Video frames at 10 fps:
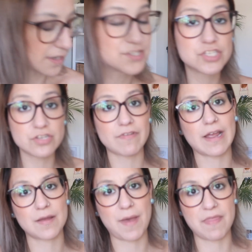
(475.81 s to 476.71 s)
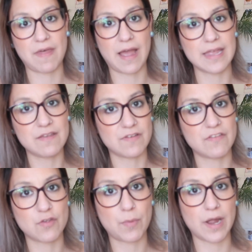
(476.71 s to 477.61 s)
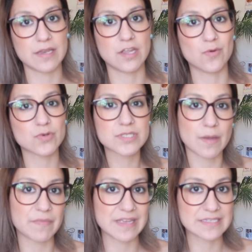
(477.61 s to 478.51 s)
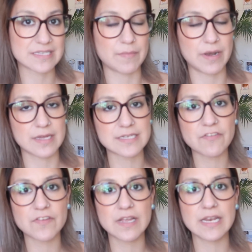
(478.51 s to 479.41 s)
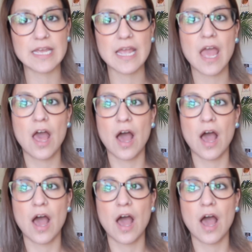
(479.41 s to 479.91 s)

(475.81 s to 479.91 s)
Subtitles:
I do recommend that, even if you buy it new or something similar. Definitely